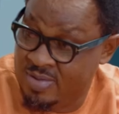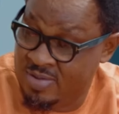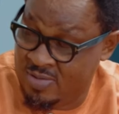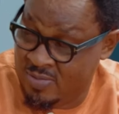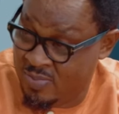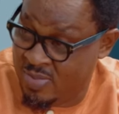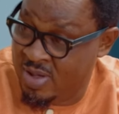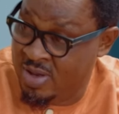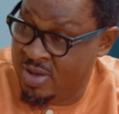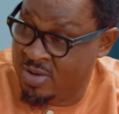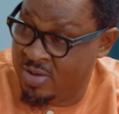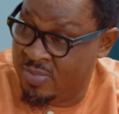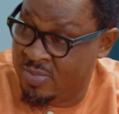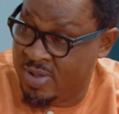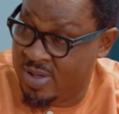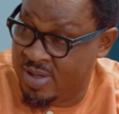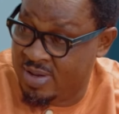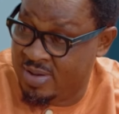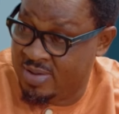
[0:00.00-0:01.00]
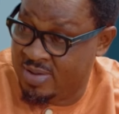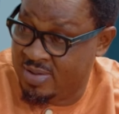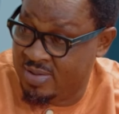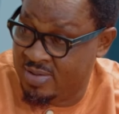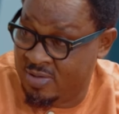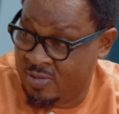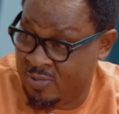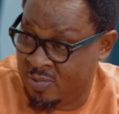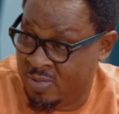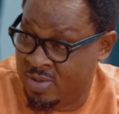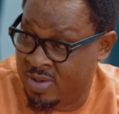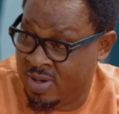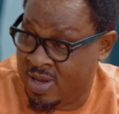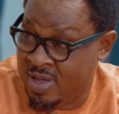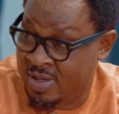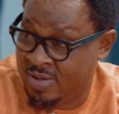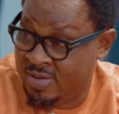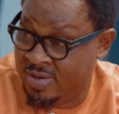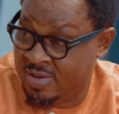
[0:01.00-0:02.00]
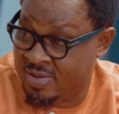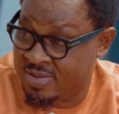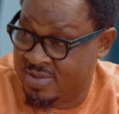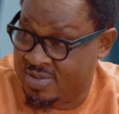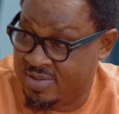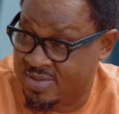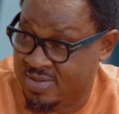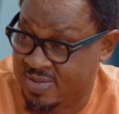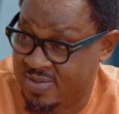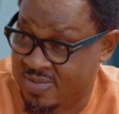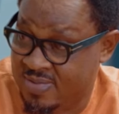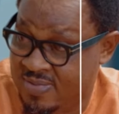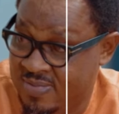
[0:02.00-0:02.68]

you made your bed, you will lie on it.